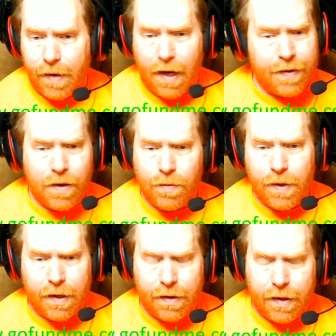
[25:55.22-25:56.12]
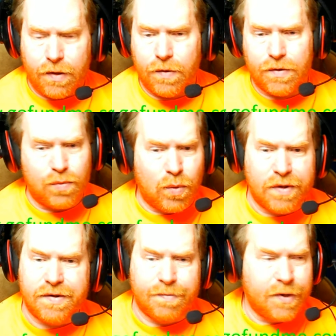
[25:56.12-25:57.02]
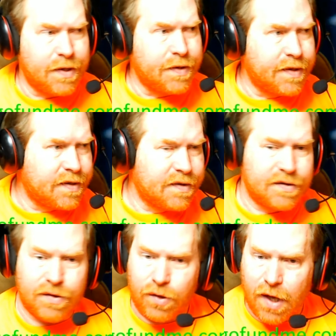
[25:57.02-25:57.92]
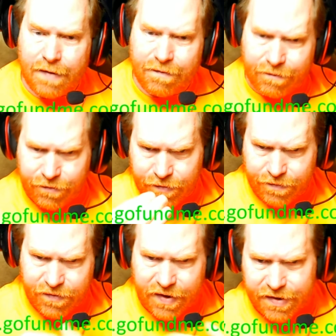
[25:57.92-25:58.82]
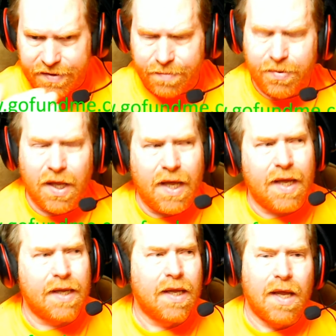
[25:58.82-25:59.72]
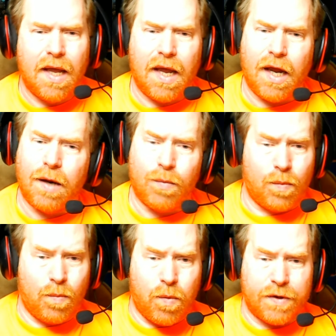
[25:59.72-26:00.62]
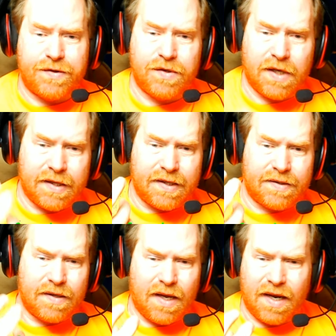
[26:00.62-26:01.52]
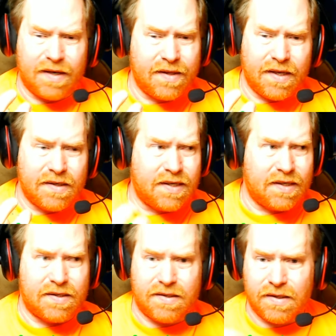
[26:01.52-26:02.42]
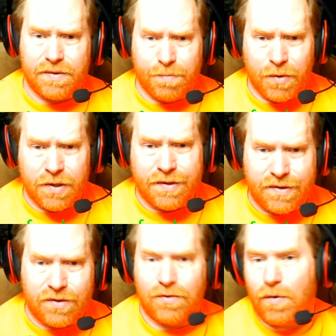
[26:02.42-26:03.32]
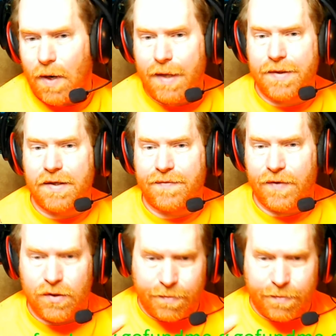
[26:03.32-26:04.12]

and they do this once a month, so you have a ready supply. And once you get these, and then it takes 6 months to grow out these fish